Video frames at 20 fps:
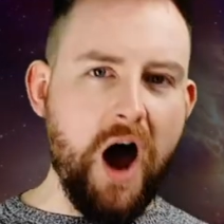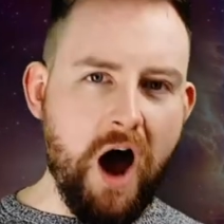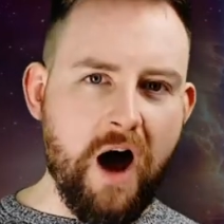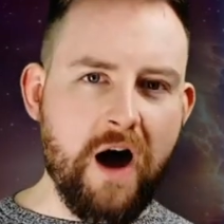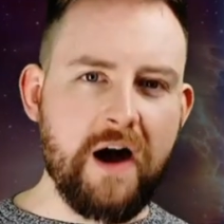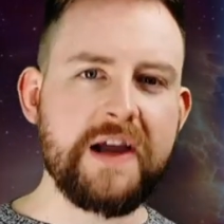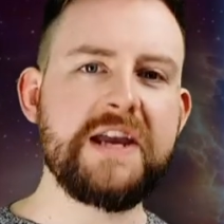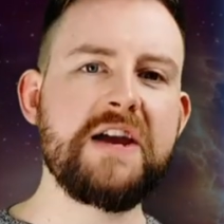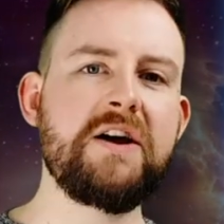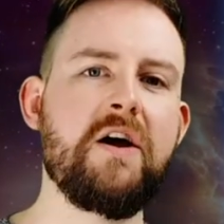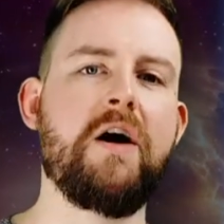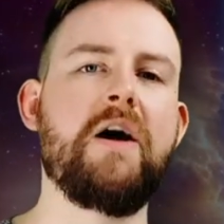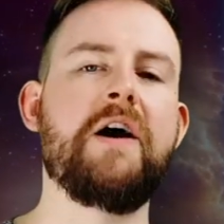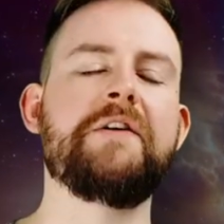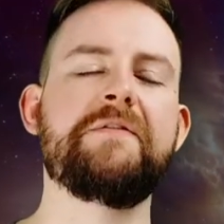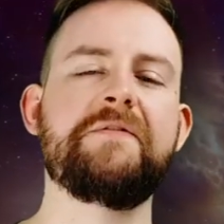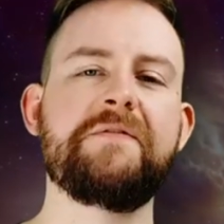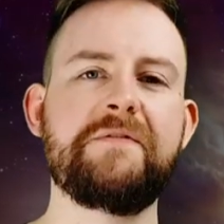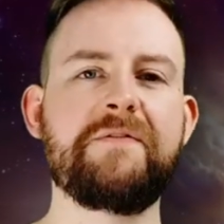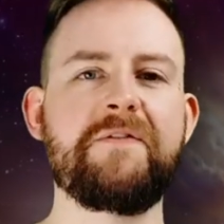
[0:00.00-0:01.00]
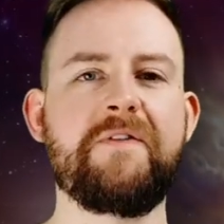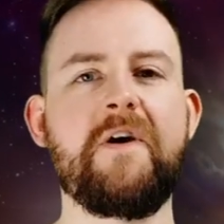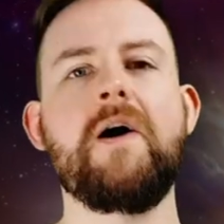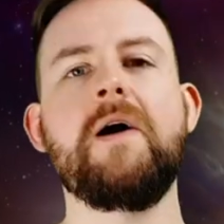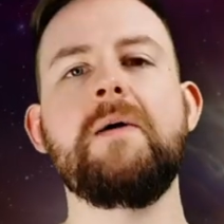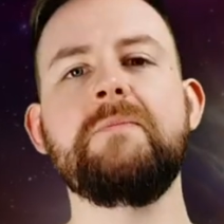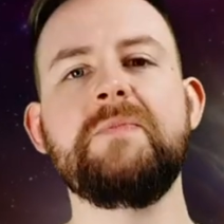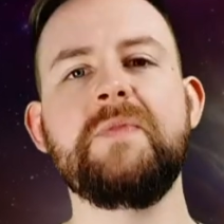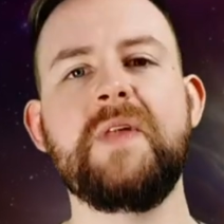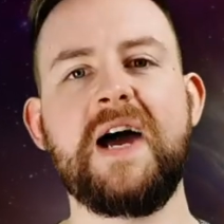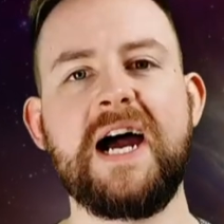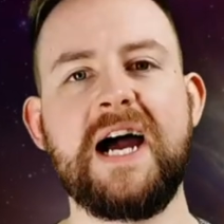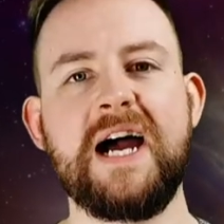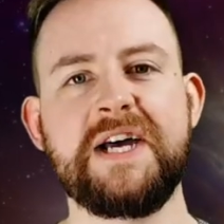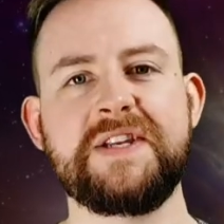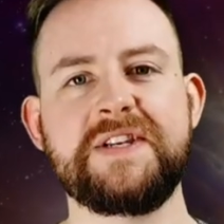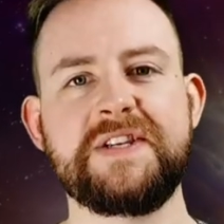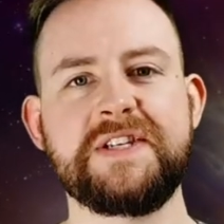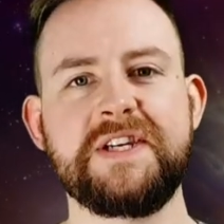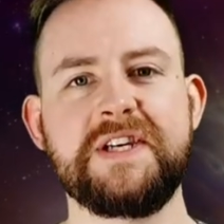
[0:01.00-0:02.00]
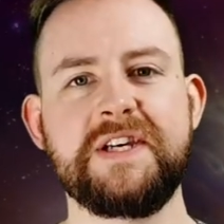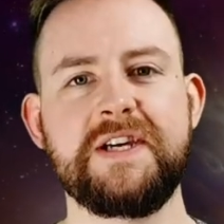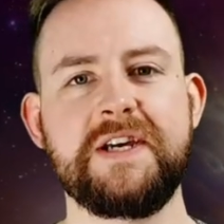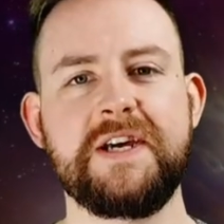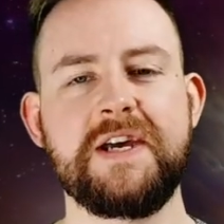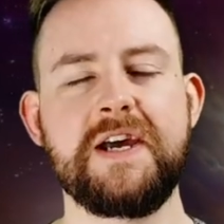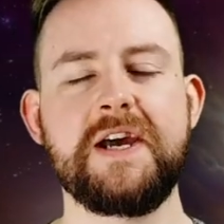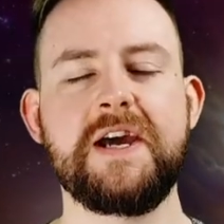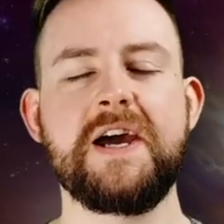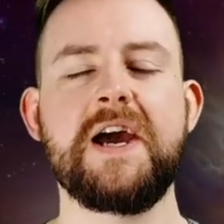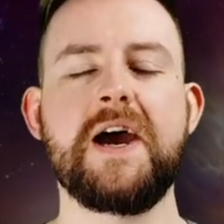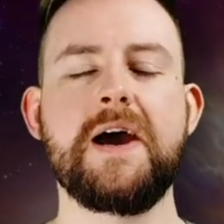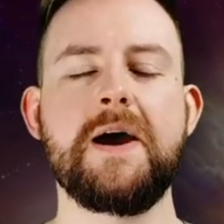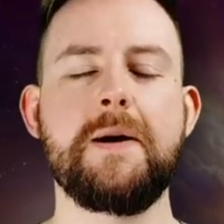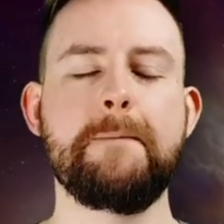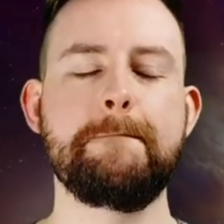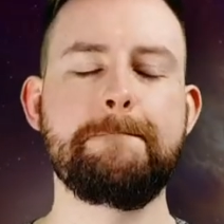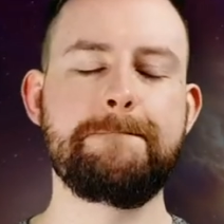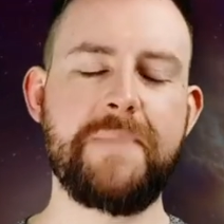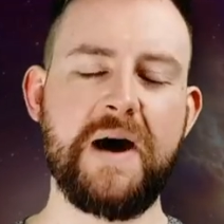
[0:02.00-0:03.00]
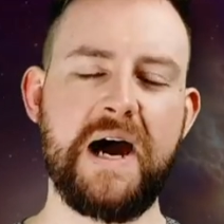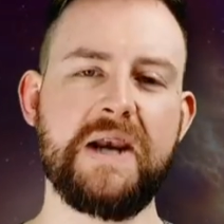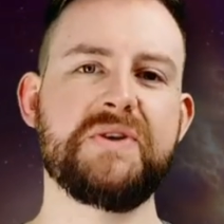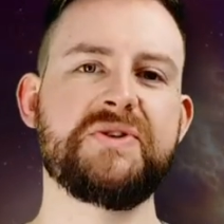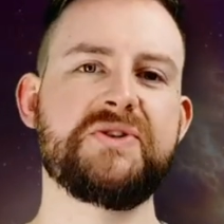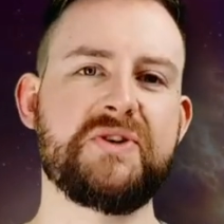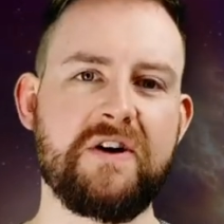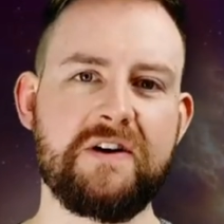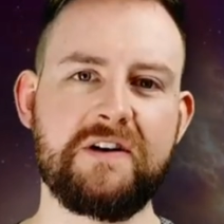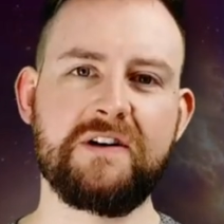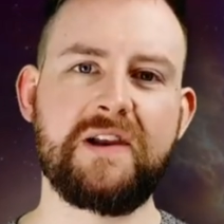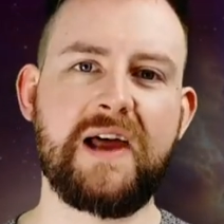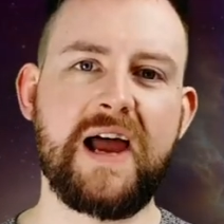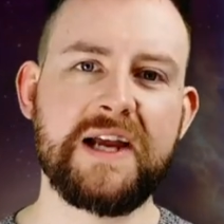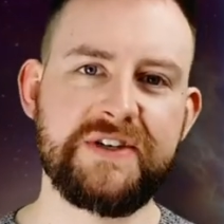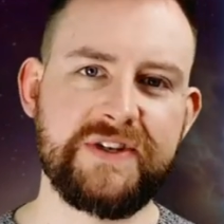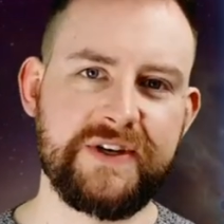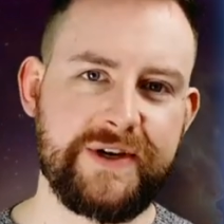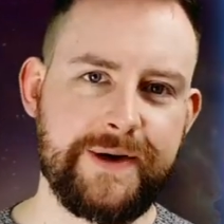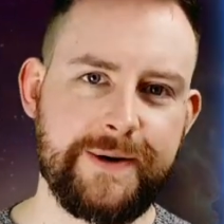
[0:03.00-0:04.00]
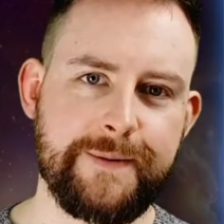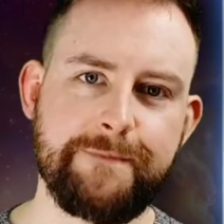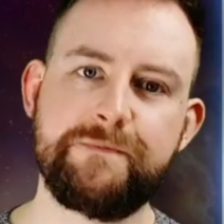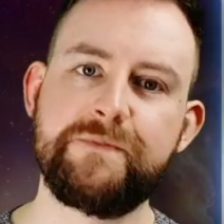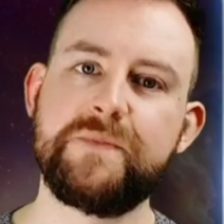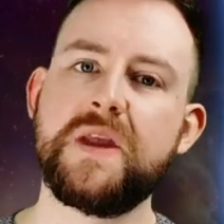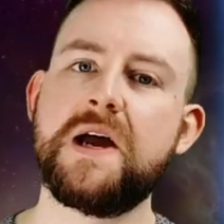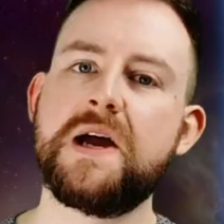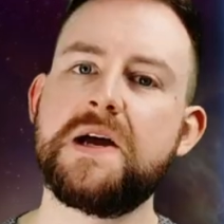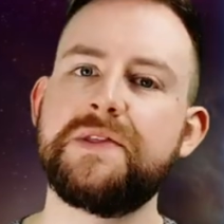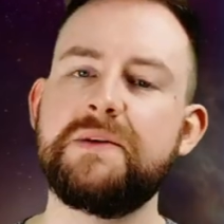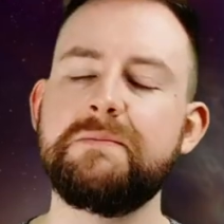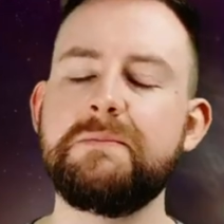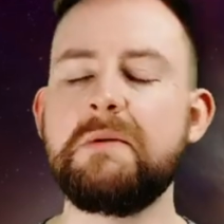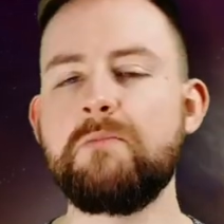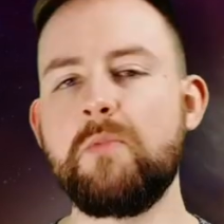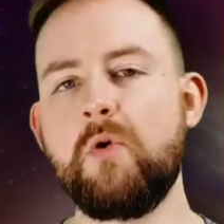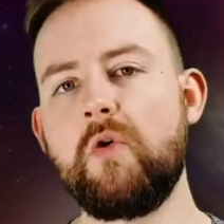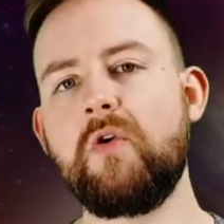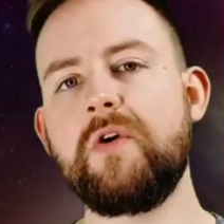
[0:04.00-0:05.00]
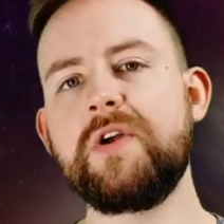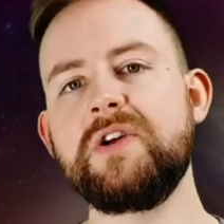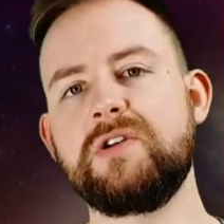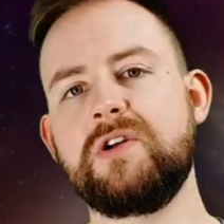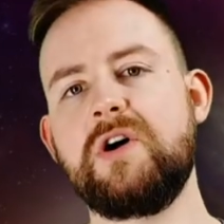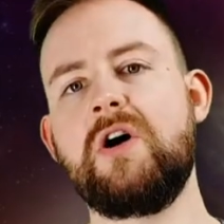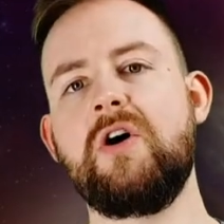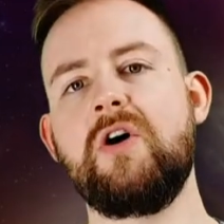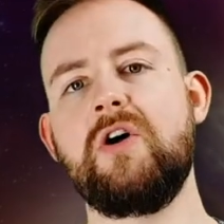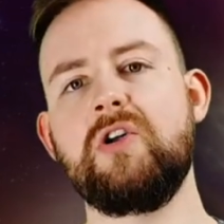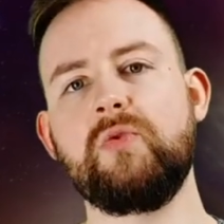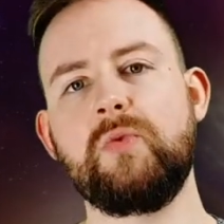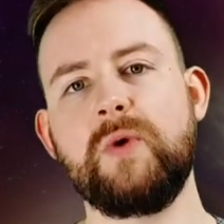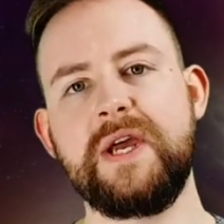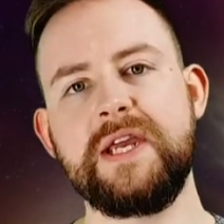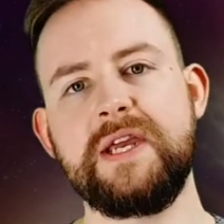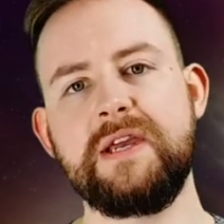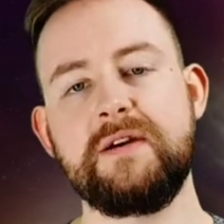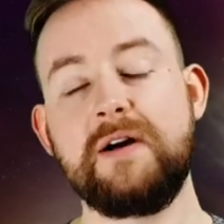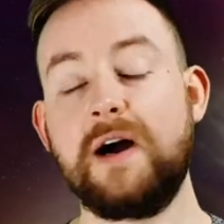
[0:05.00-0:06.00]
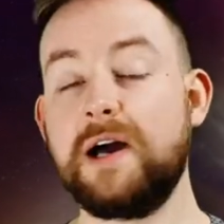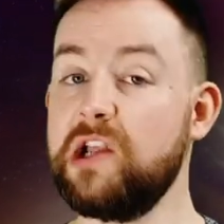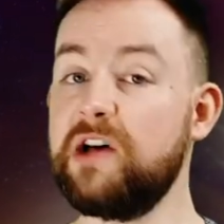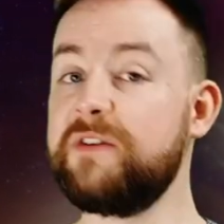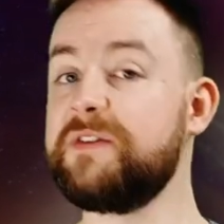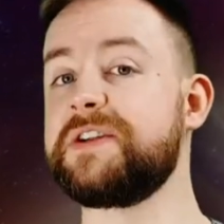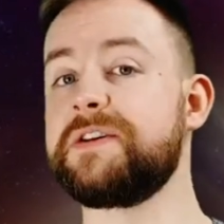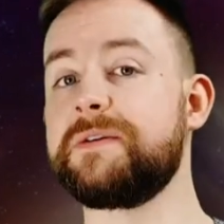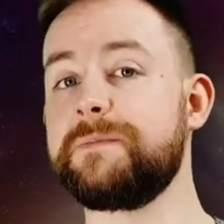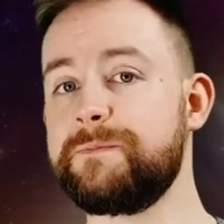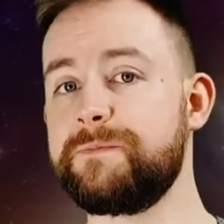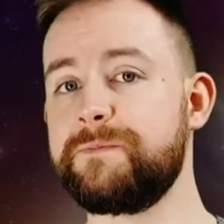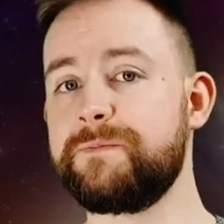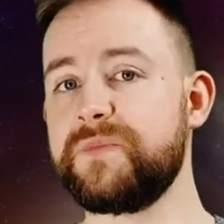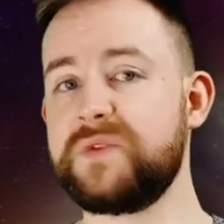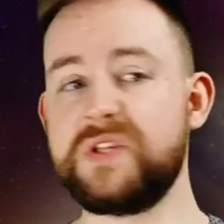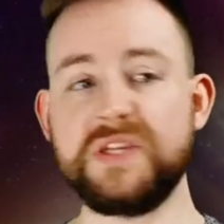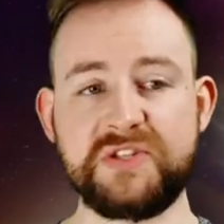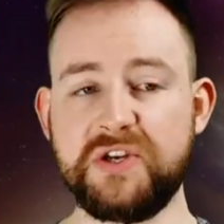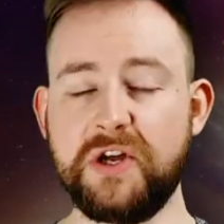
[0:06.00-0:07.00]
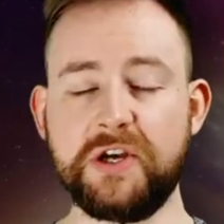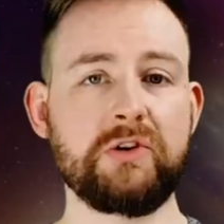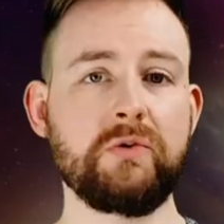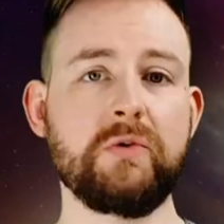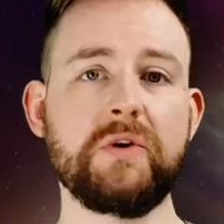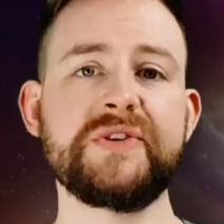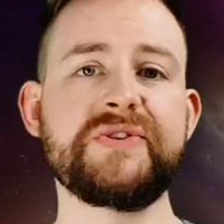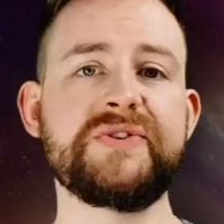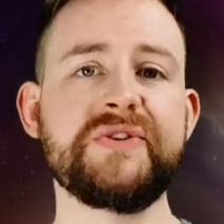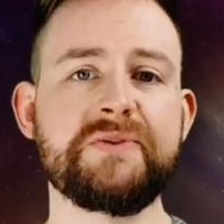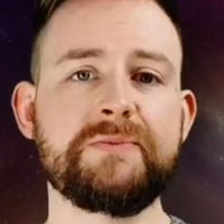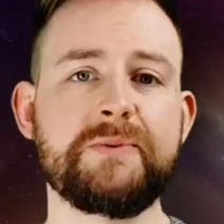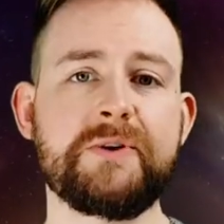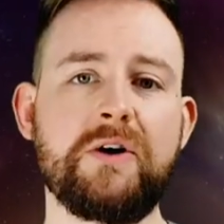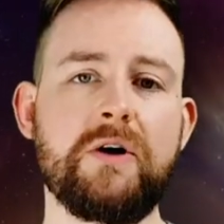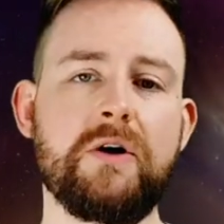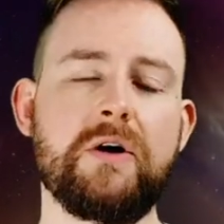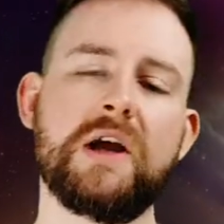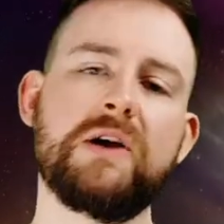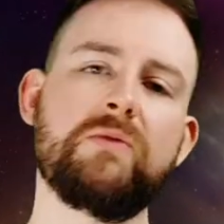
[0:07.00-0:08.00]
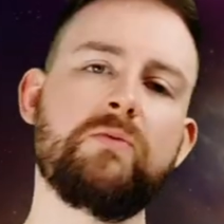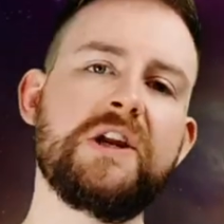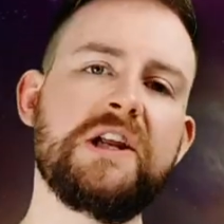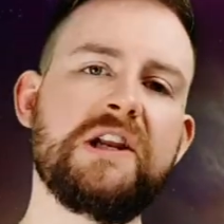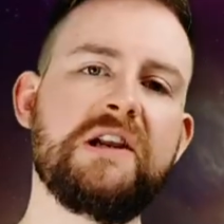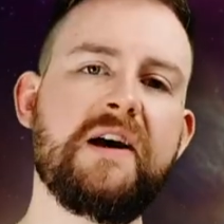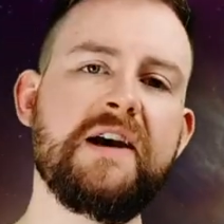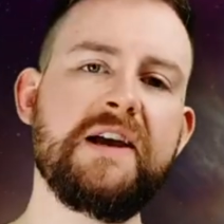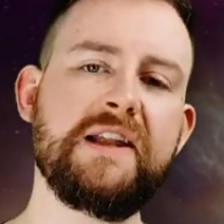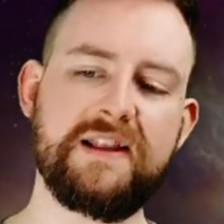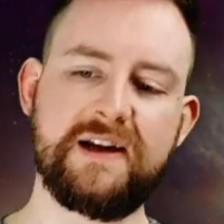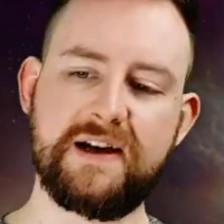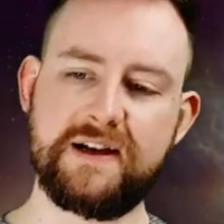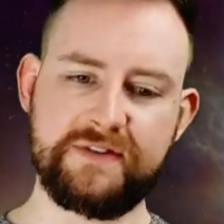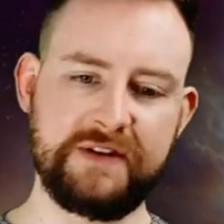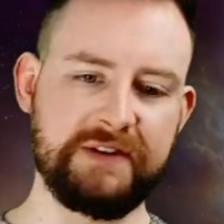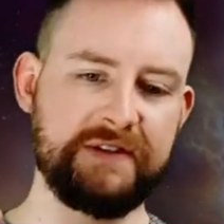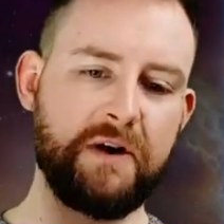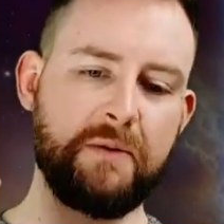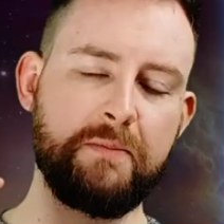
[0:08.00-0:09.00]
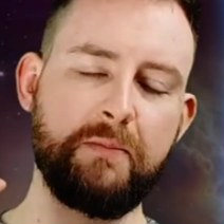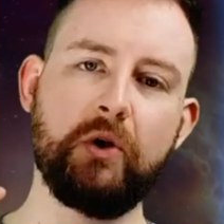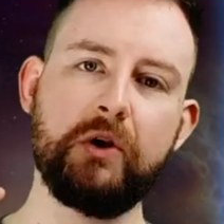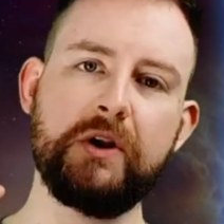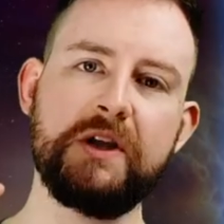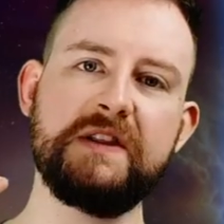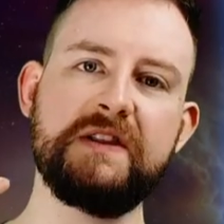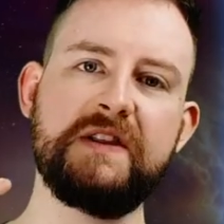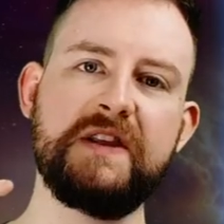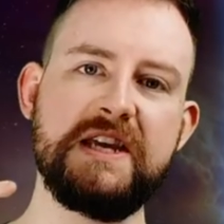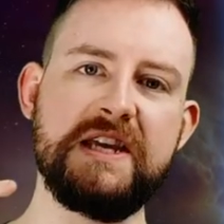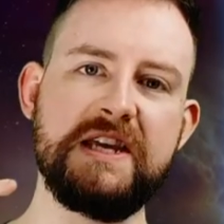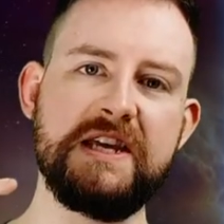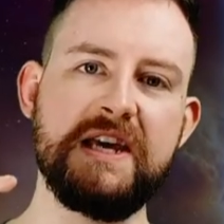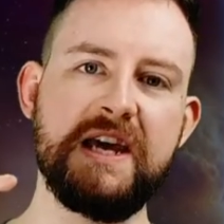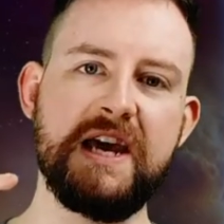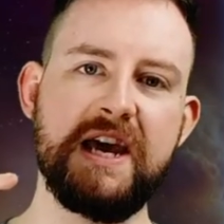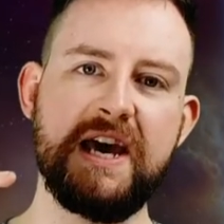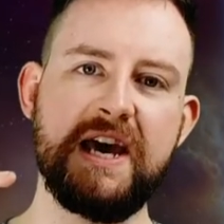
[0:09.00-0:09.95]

I got from that Battlestar Galactica, the memorial hallway. I love it. That's not a criticism at all. I really like that, that they're putting the,